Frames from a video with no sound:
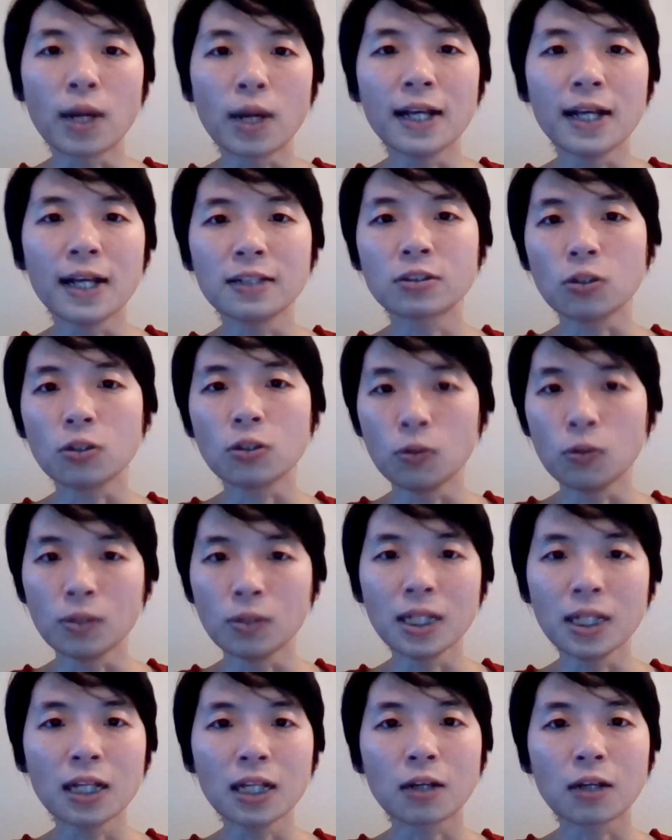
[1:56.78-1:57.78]
raise
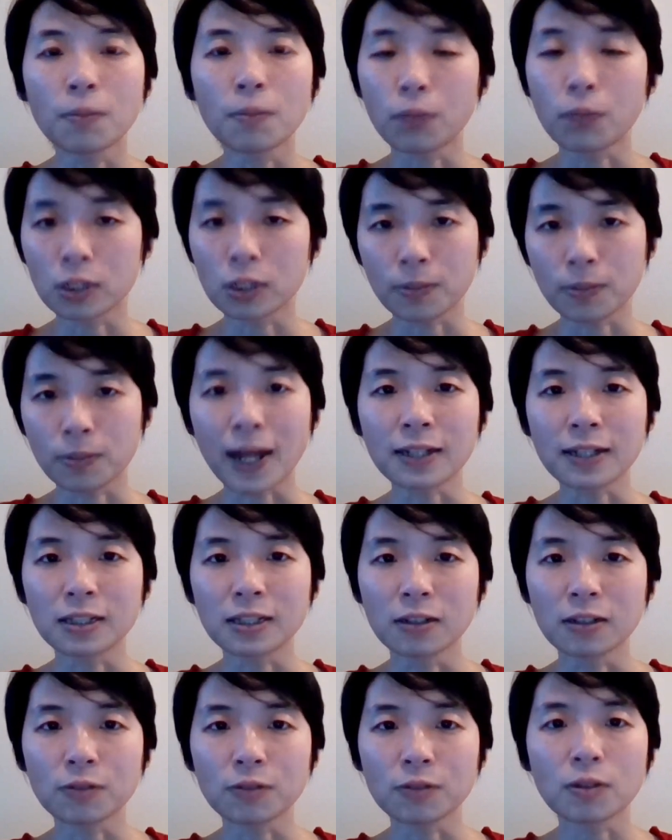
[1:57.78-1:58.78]
unique
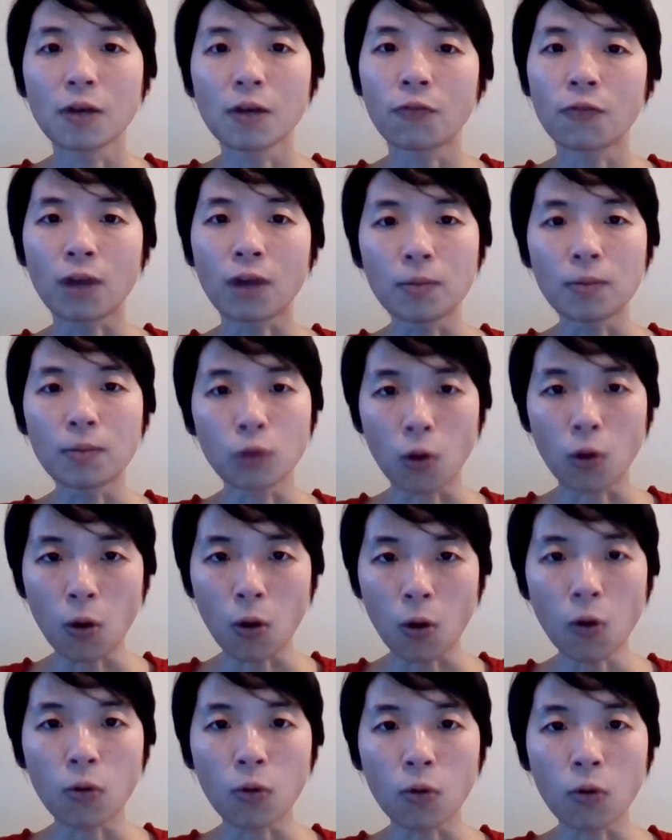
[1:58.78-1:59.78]
perspectives from your
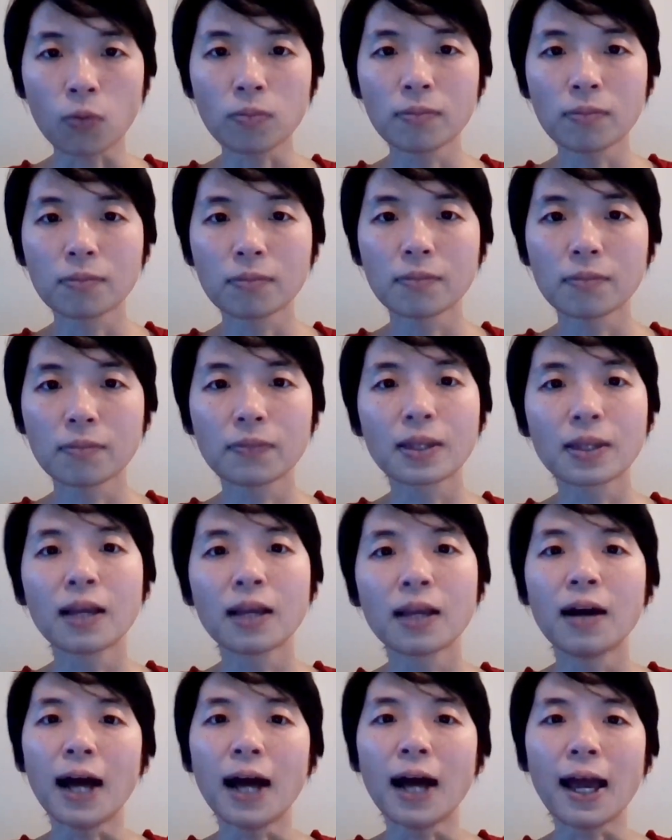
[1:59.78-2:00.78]
own,
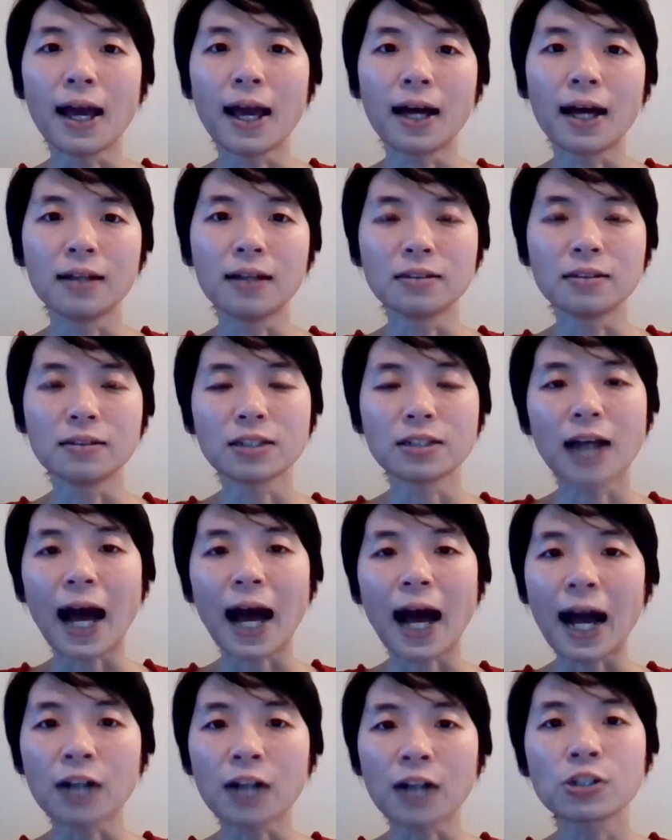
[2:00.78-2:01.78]
and
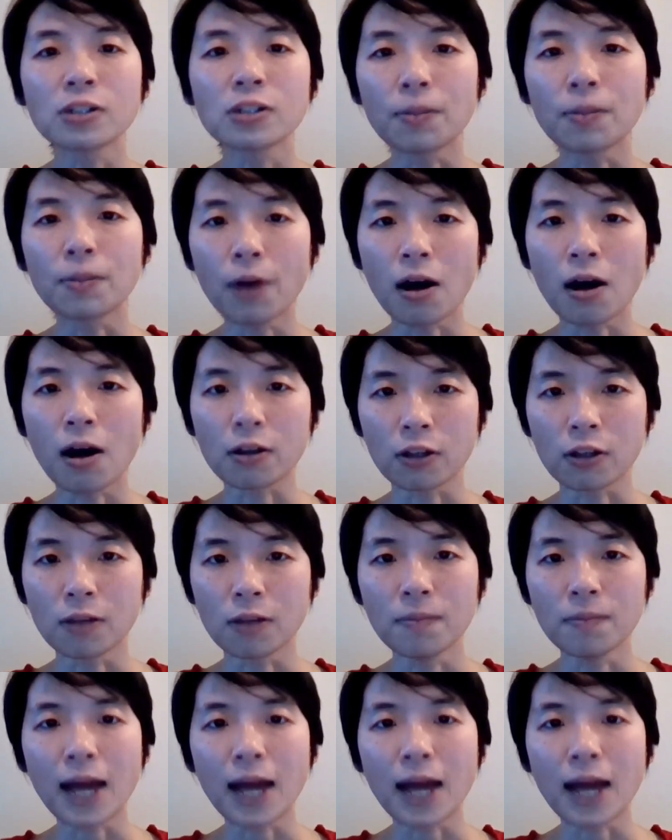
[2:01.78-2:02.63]
action upon